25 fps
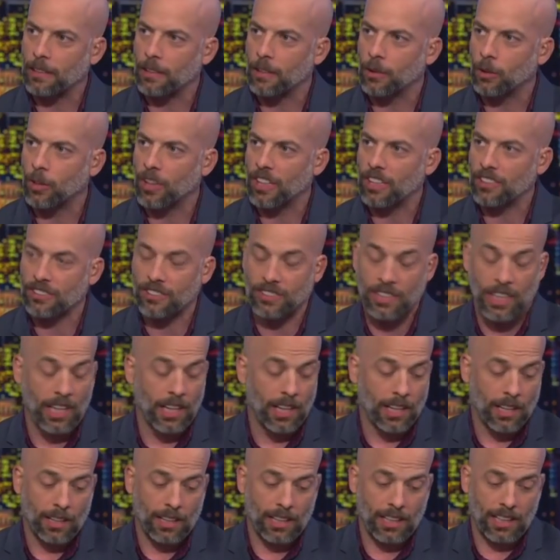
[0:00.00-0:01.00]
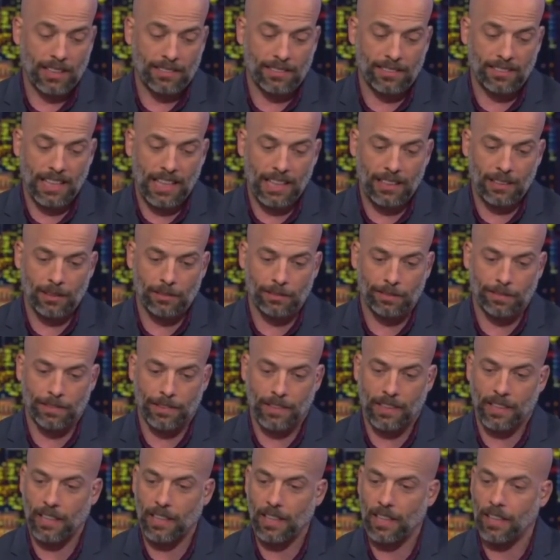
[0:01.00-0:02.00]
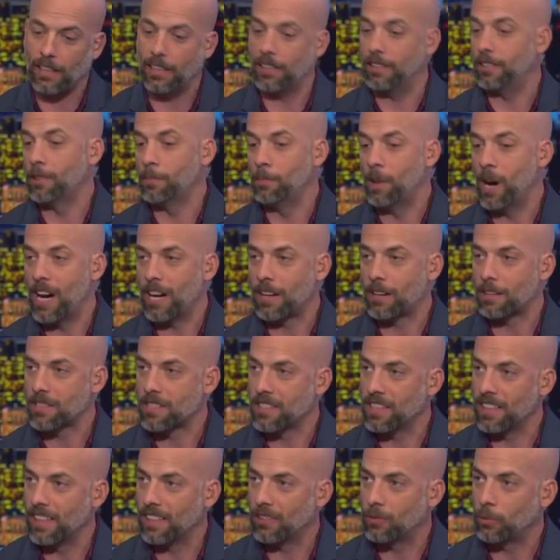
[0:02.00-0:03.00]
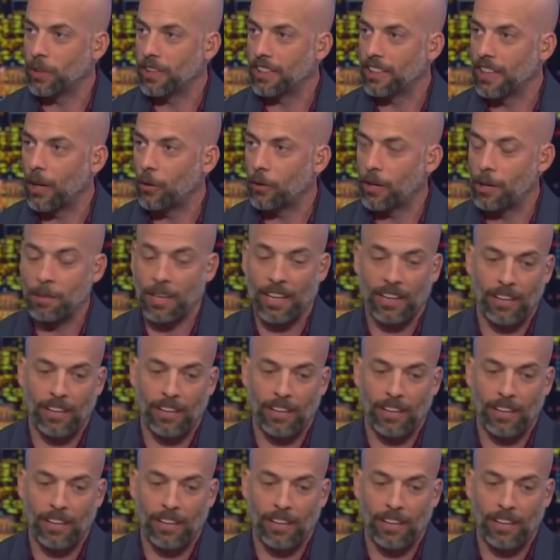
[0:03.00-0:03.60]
or else it's the end of uh, democracy as we know it. I